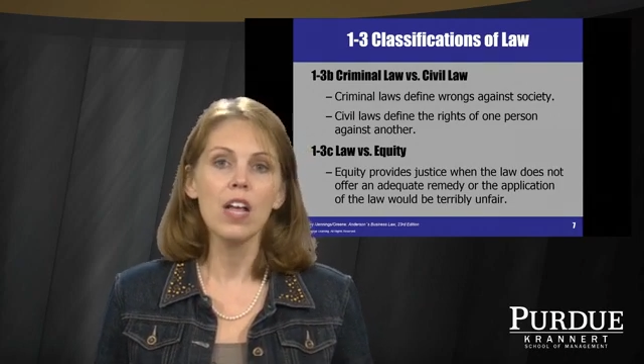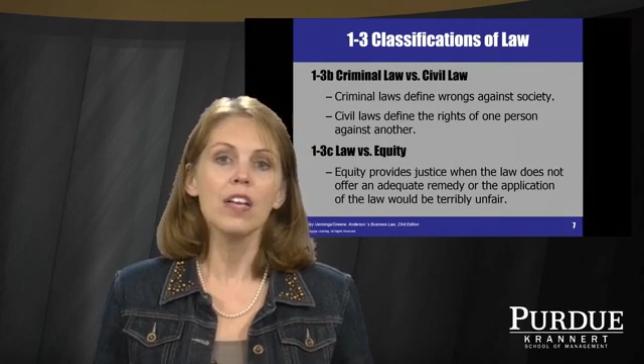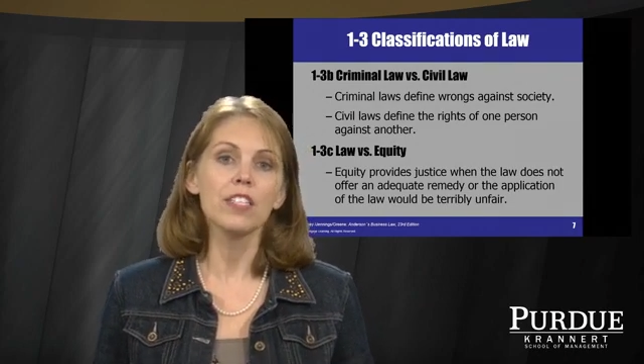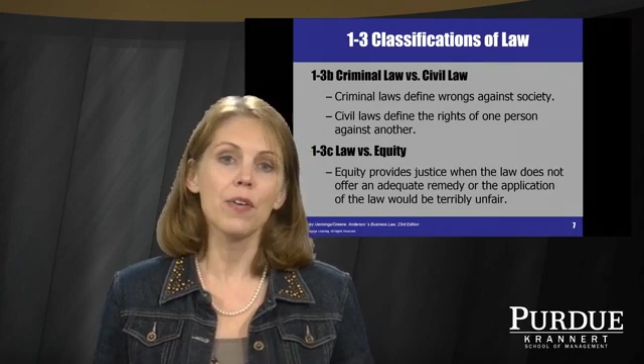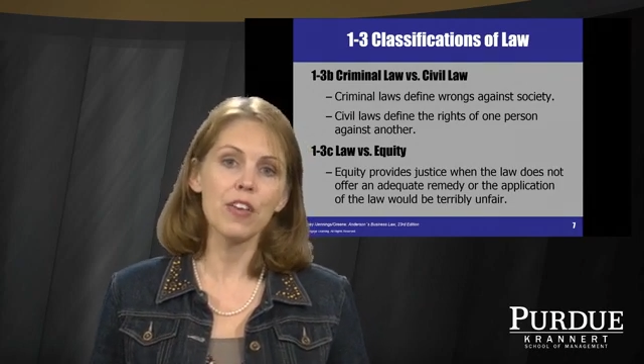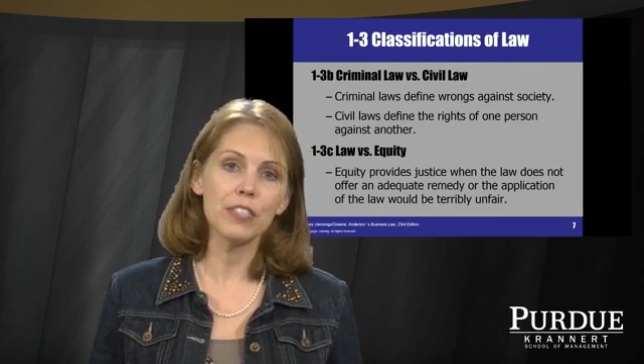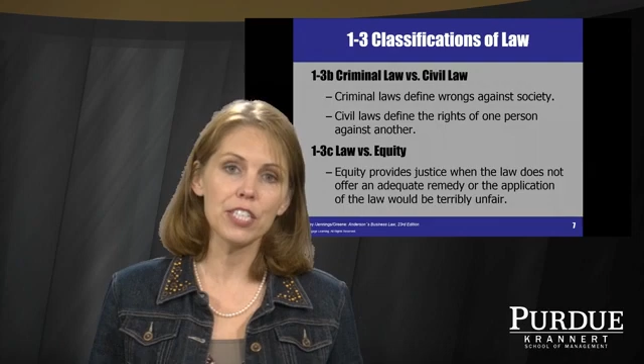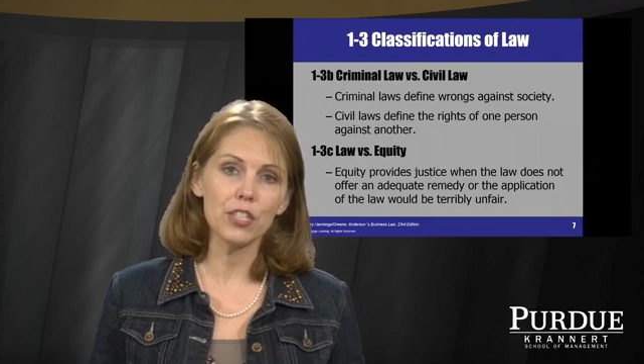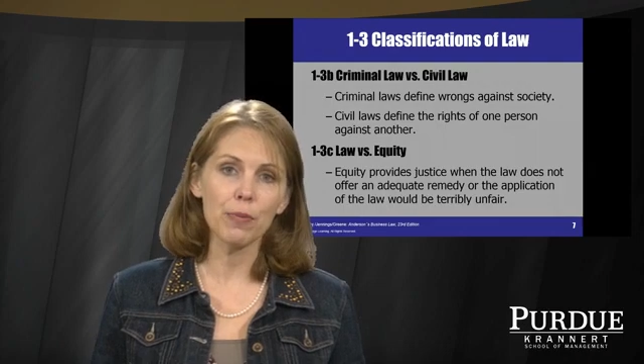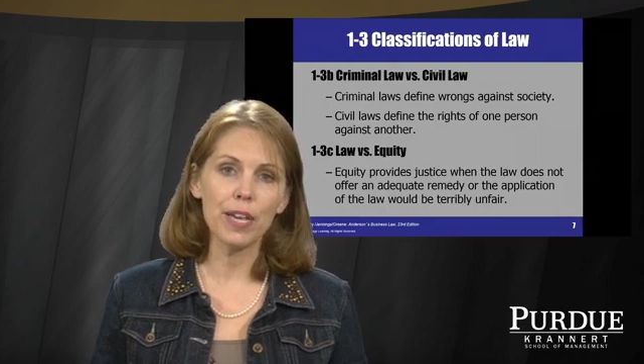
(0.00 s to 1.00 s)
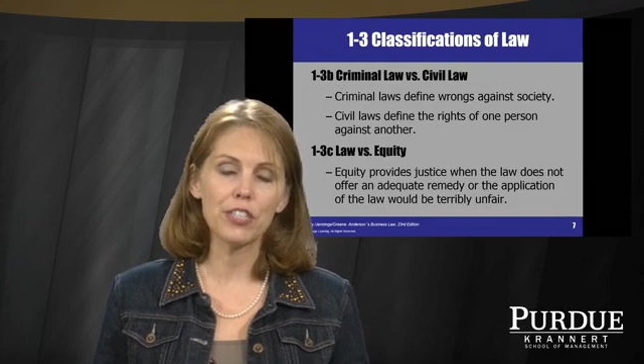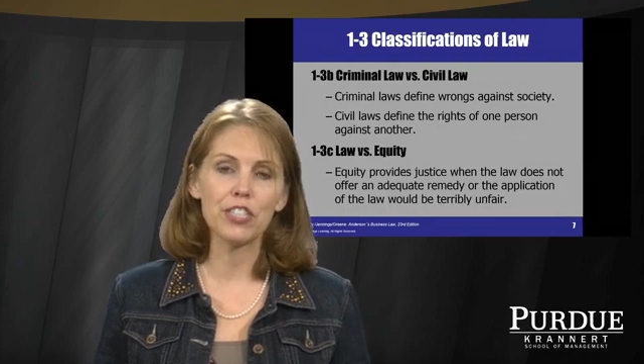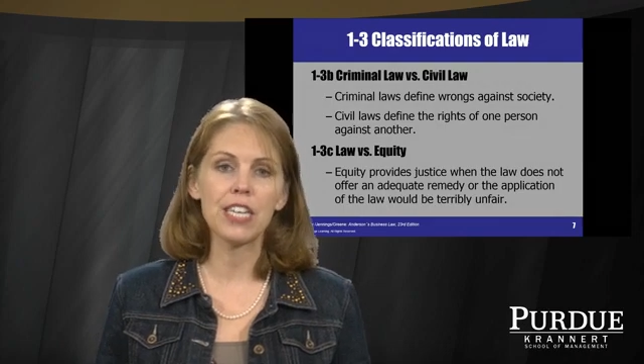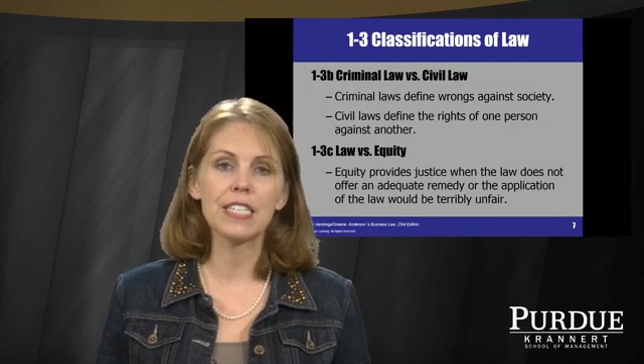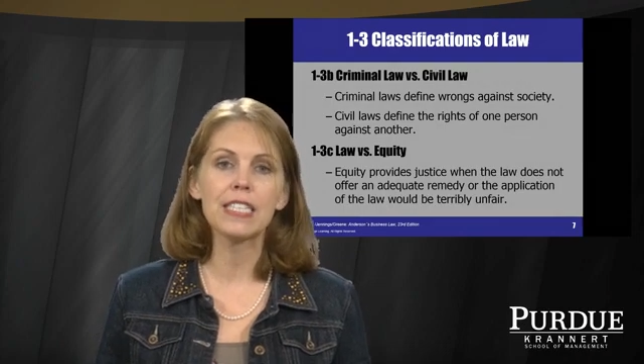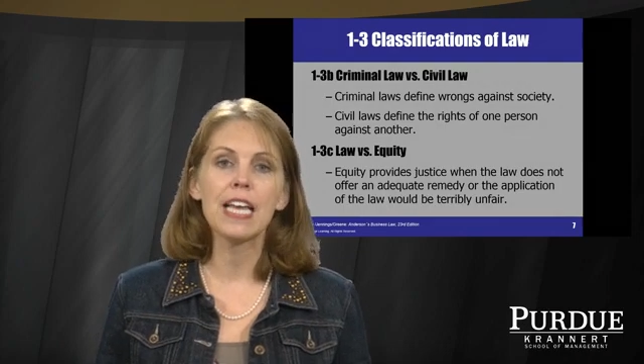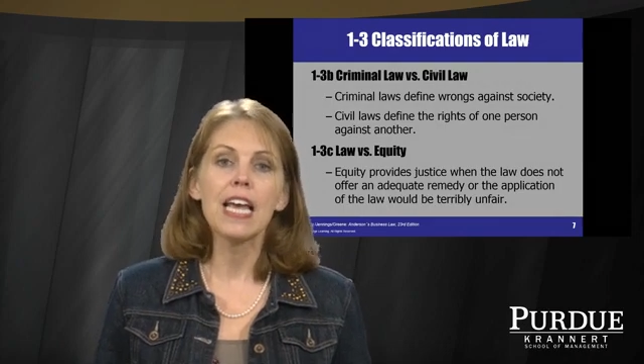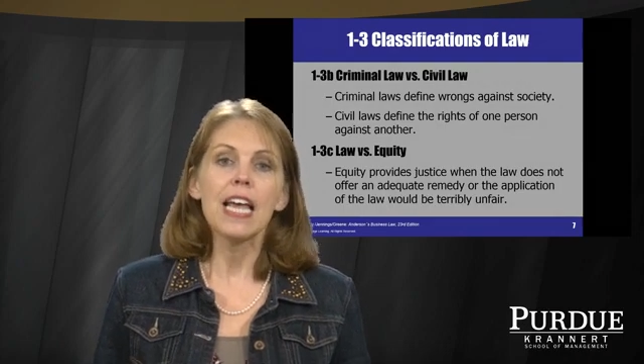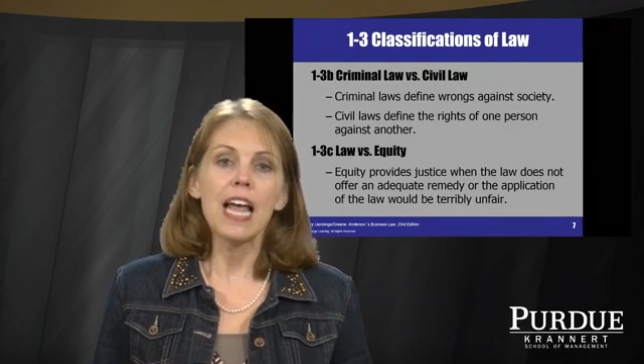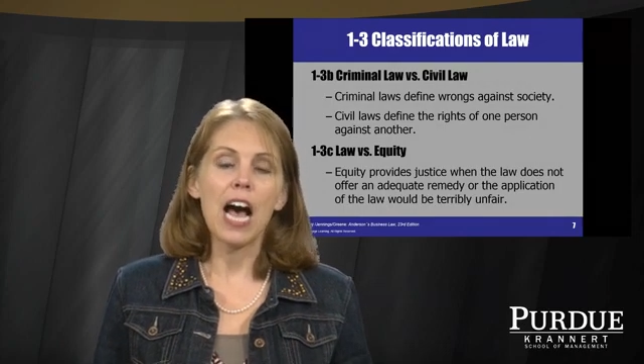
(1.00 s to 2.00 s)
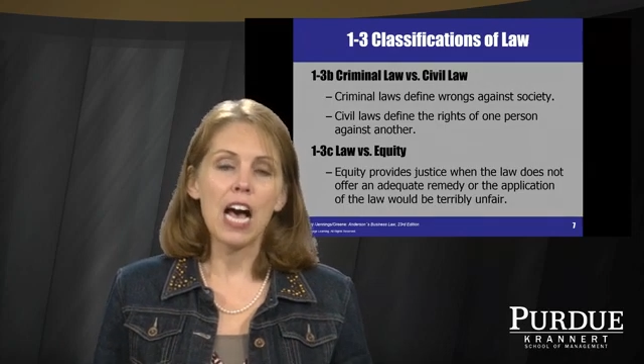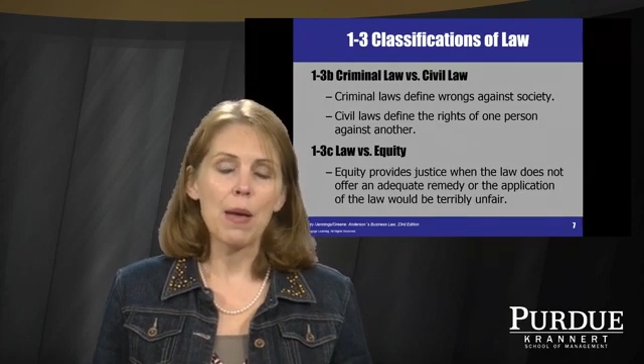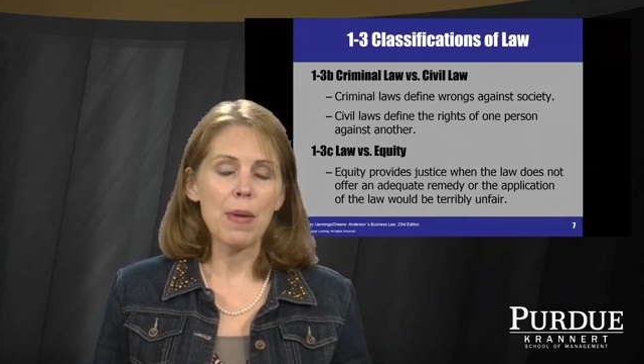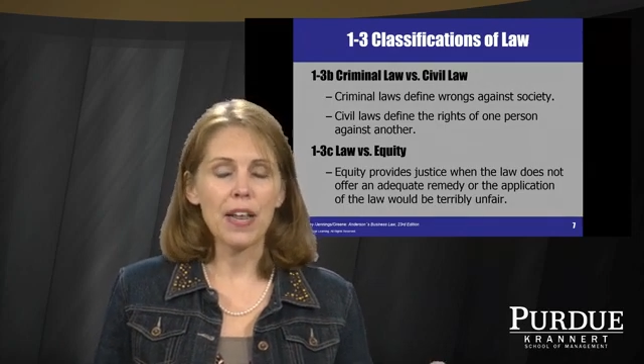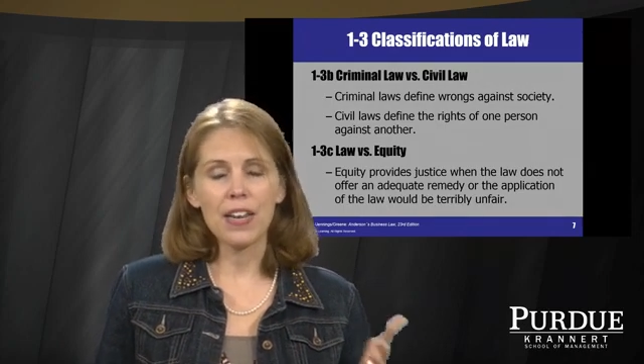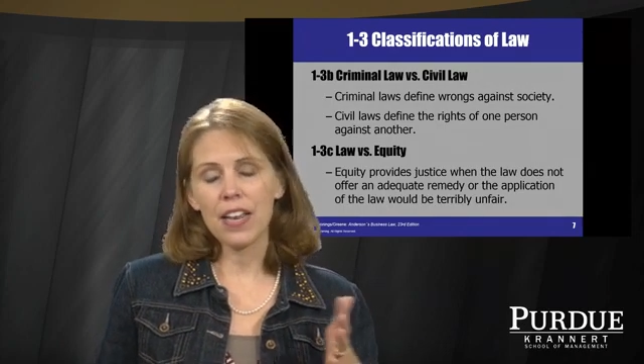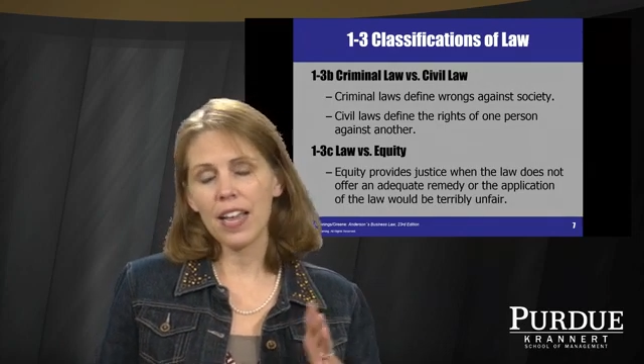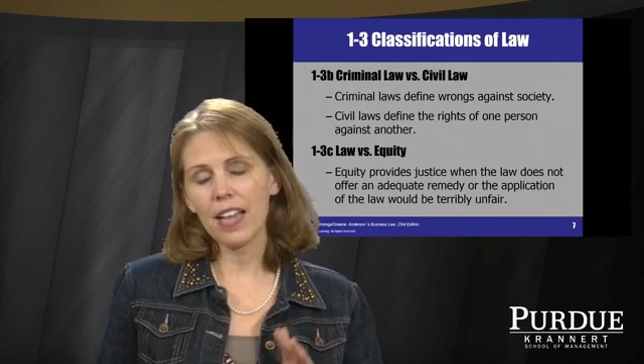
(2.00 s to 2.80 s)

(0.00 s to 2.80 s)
So in those situations, and